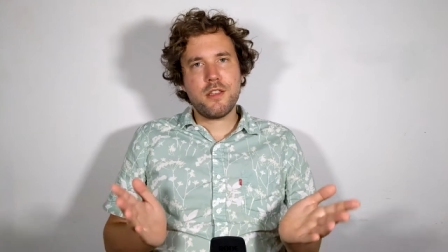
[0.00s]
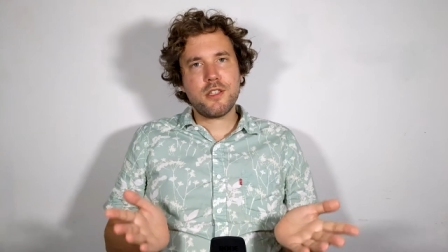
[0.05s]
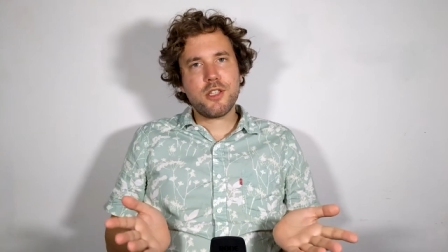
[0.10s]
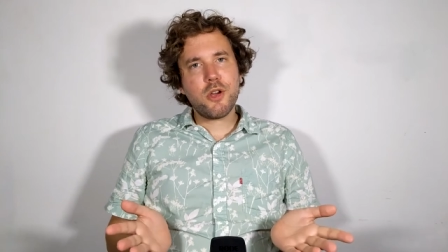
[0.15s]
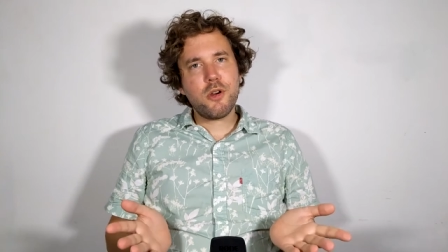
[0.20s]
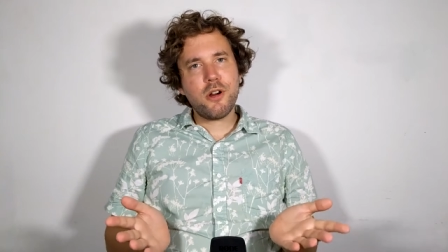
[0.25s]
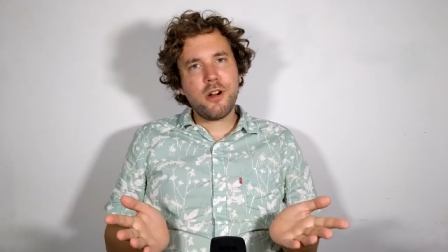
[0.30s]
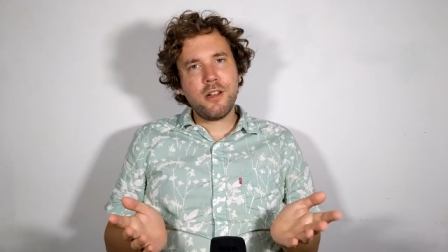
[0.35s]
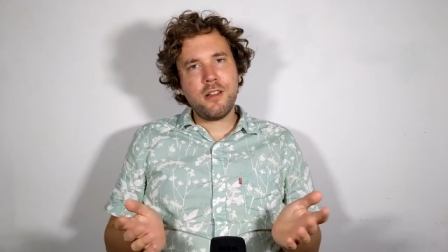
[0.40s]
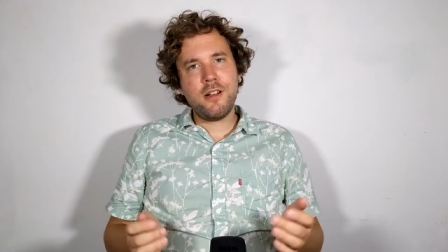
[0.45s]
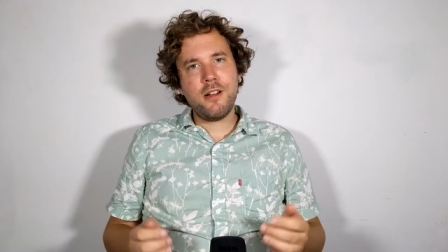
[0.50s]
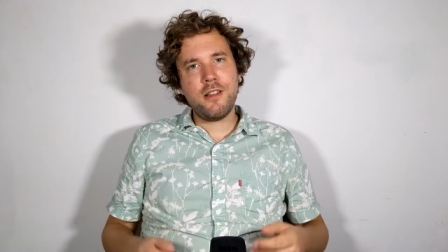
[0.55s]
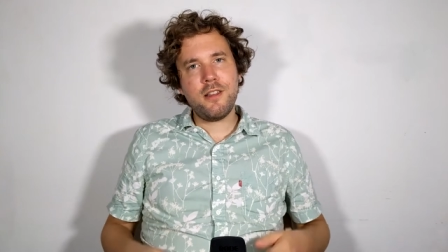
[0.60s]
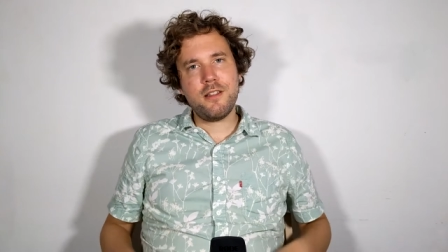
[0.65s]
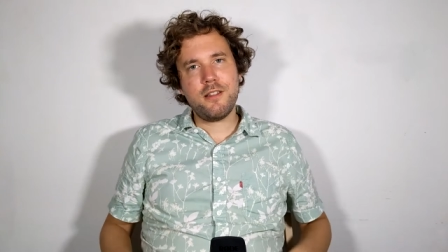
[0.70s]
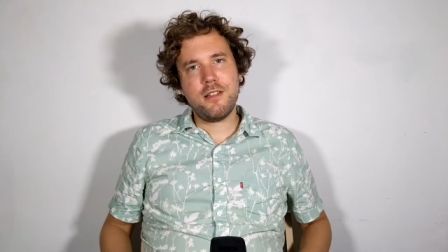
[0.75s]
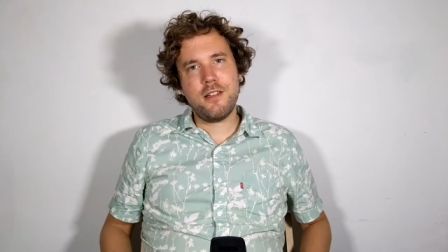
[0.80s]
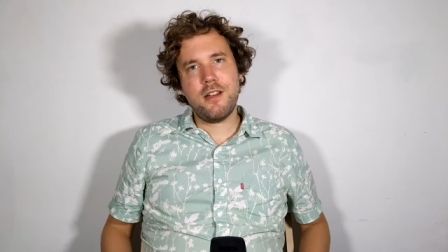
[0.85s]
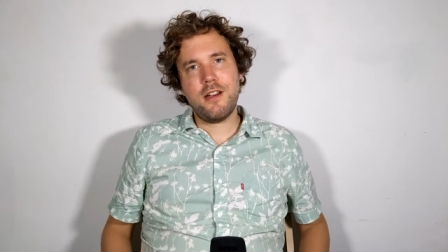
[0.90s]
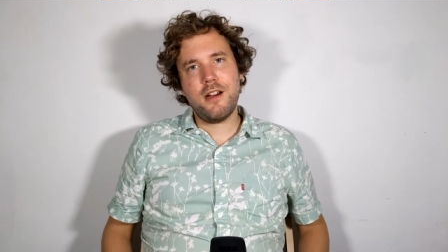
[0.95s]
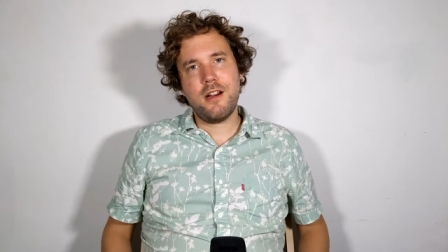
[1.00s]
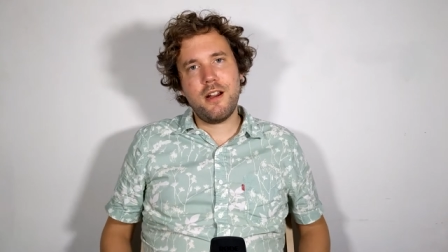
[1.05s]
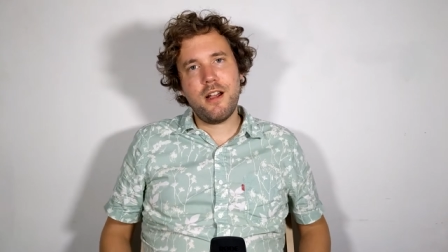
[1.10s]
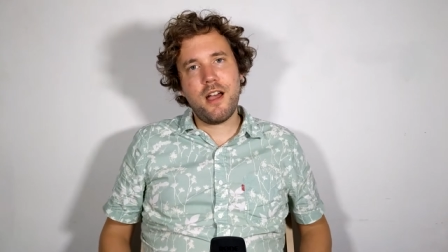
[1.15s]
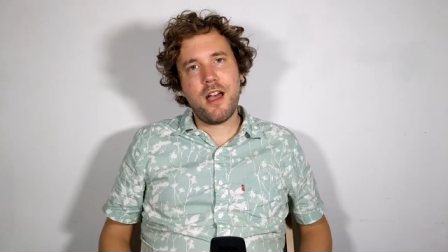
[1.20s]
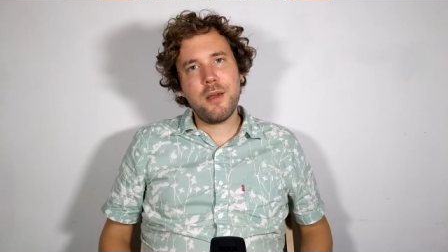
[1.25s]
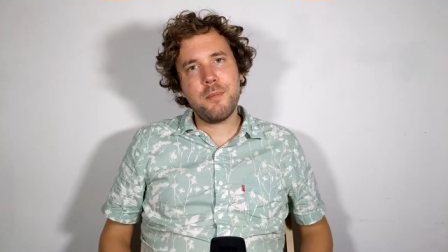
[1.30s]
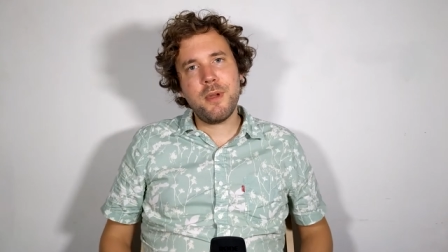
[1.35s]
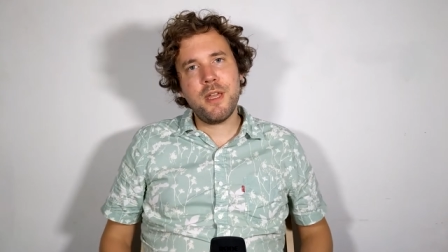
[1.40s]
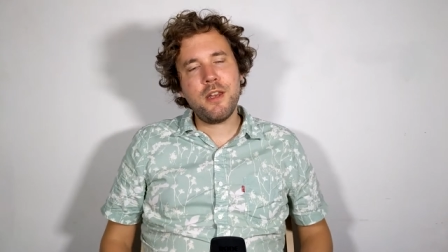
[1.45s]
So earlier this
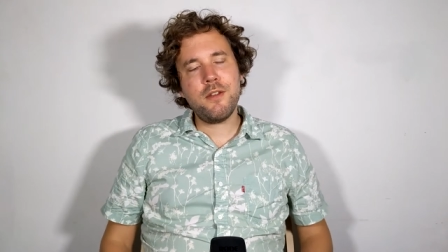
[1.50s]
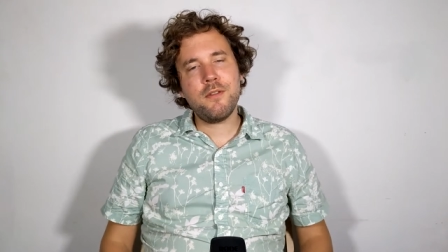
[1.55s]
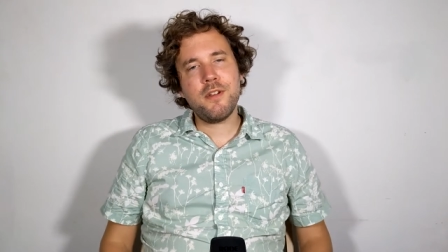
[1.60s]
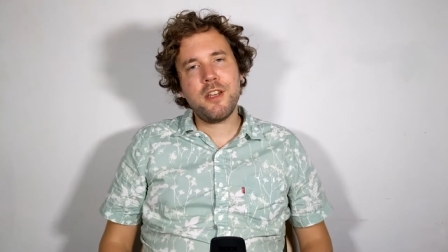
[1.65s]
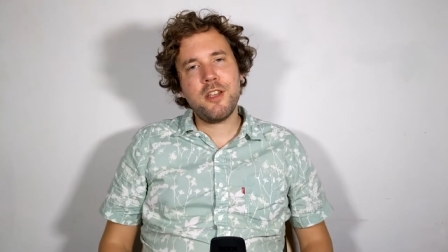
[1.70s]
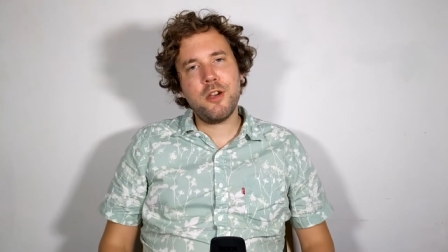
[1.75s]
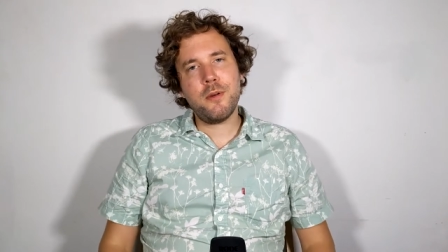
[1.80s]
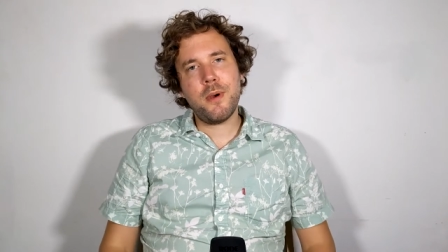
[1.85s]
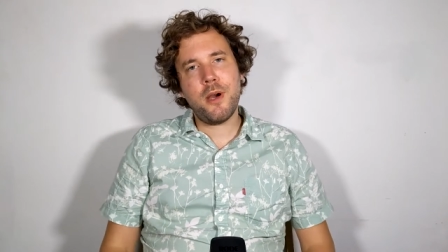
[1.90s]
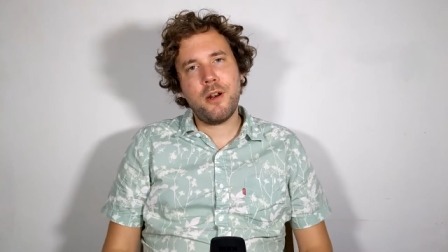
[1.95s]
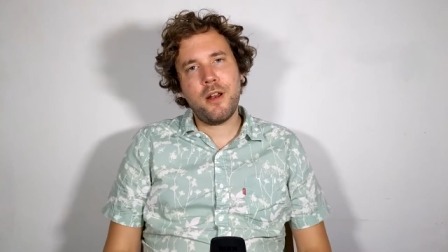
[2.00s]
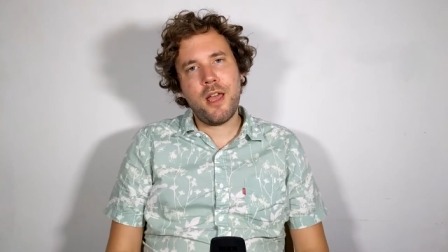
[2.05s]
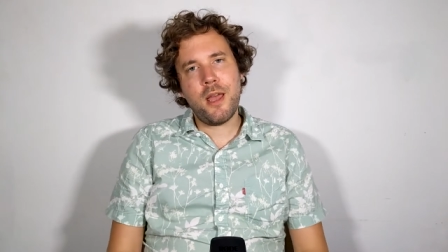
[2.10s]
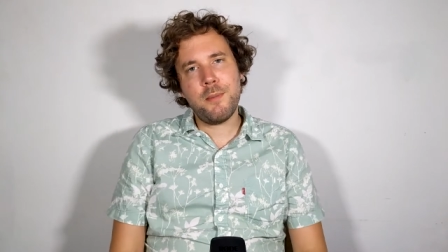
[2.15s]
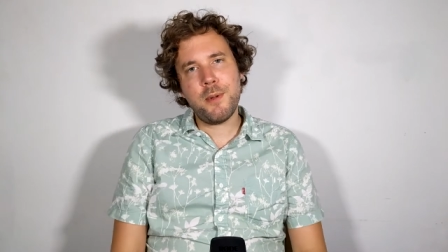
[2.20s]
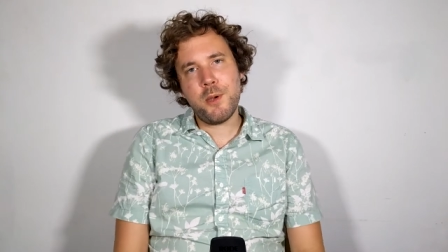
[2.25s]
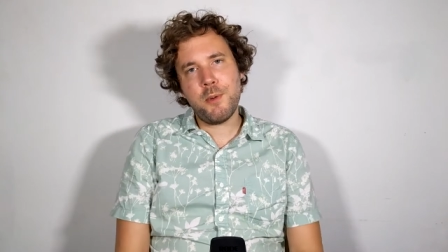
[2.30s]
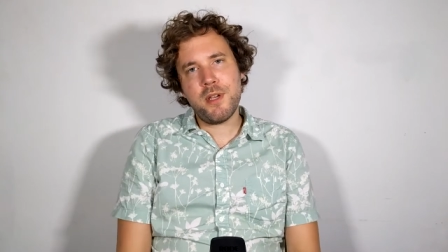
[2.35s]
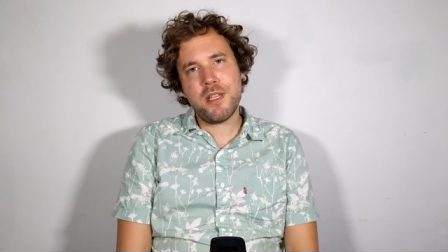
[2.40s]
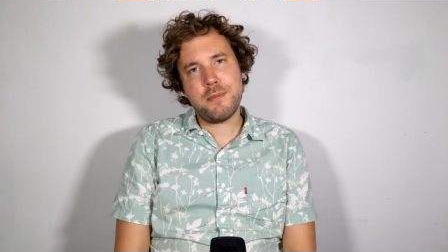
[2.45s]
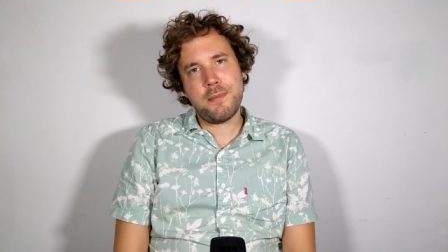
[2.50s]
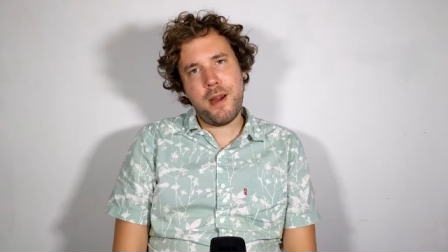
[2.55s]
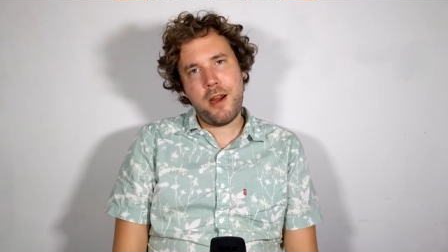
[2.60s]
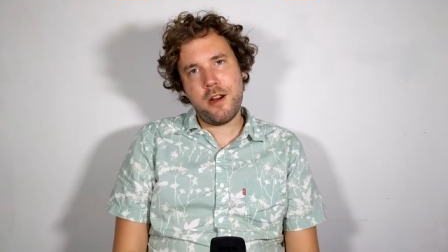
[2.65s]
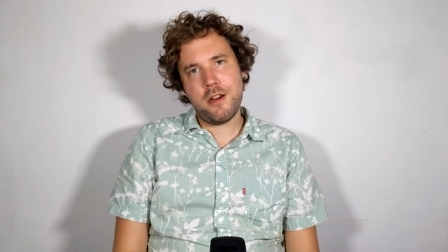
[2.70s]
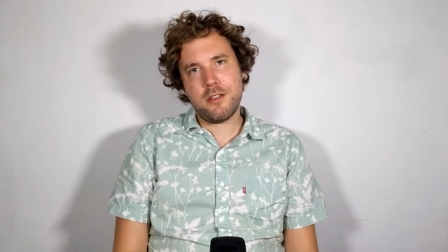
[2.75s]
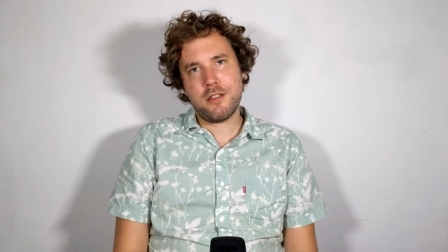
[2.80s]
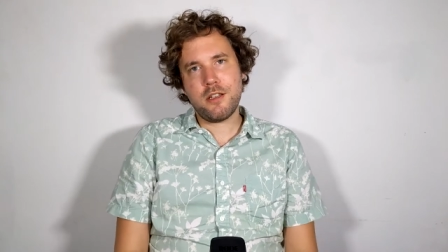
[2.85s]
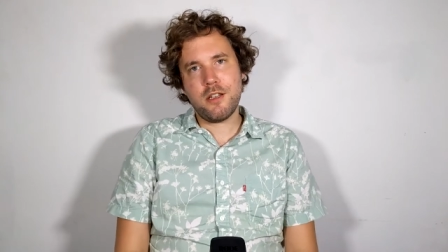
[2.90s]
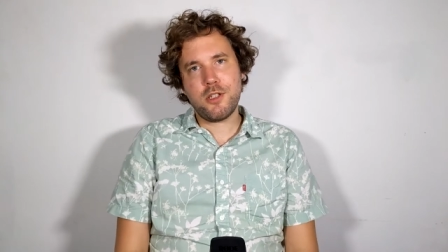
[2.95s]
year, I made a video about Hemingway's
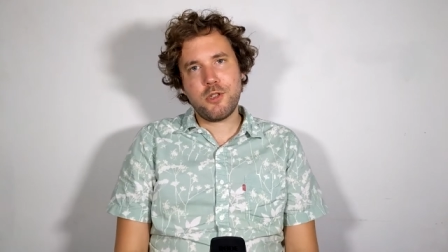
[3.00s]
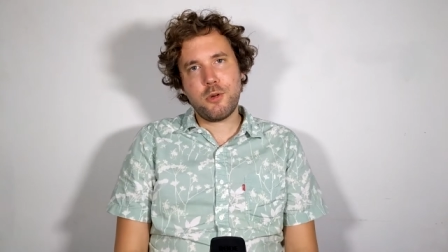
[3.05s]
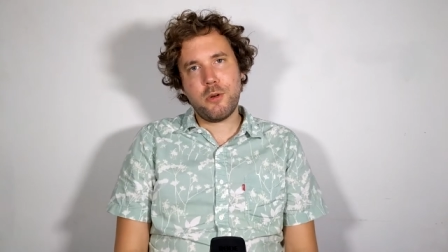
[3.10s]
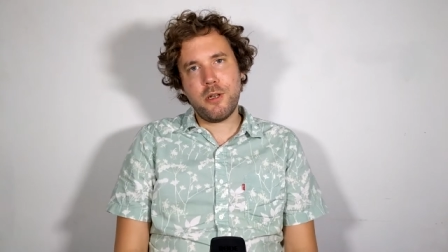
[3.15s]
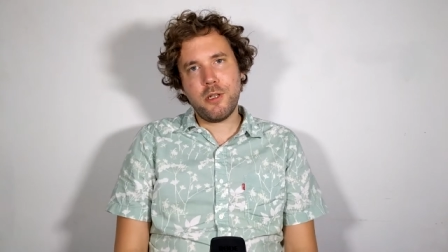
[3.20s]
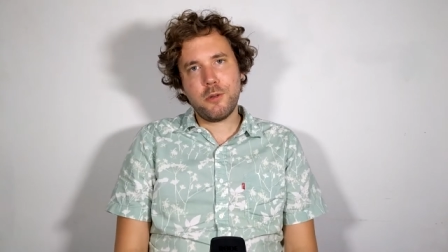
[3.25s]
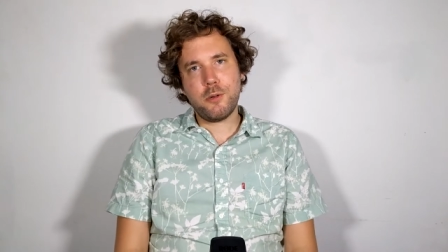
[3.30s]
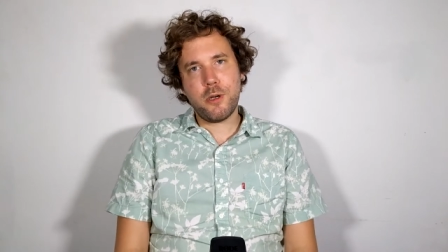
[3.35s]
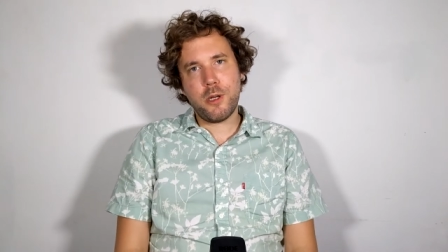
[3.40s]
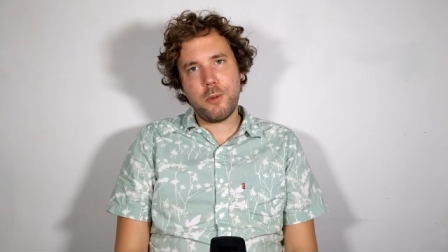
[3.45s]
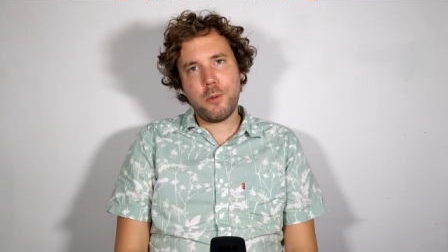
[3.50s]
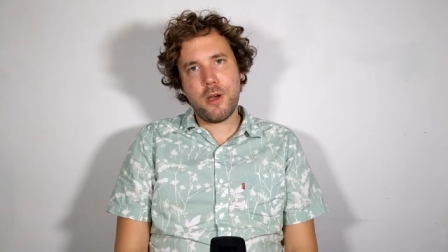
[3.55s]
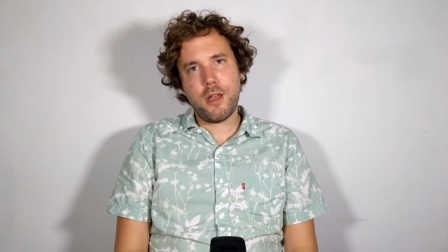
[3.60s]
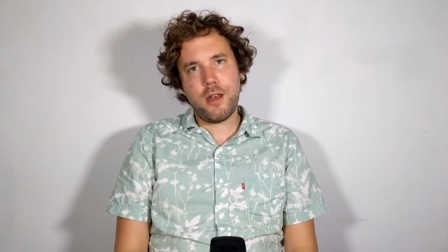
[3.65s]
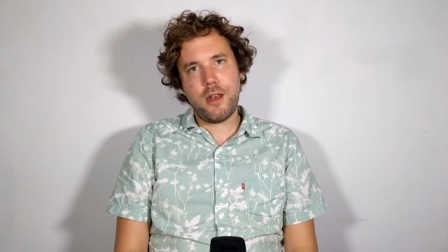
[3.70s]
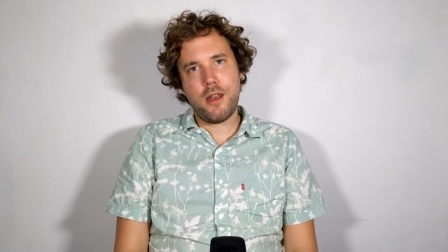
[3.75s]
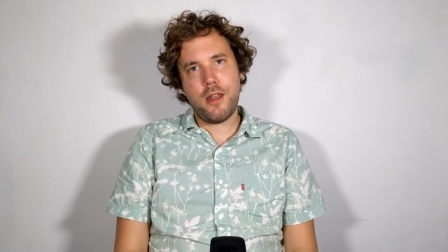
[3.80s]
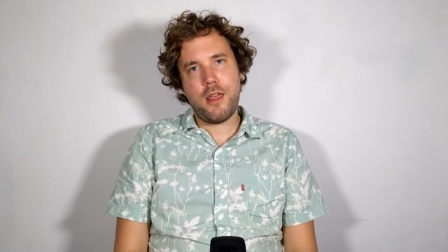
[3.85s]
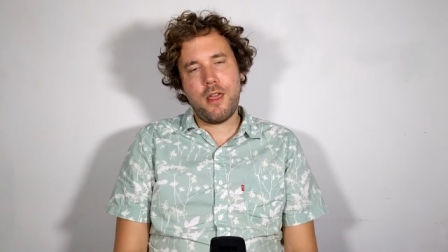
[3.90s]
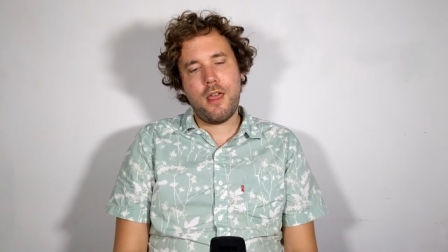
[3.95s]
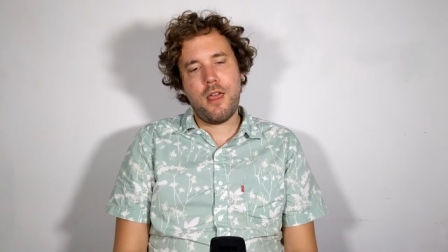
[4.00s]
Paris in 2021.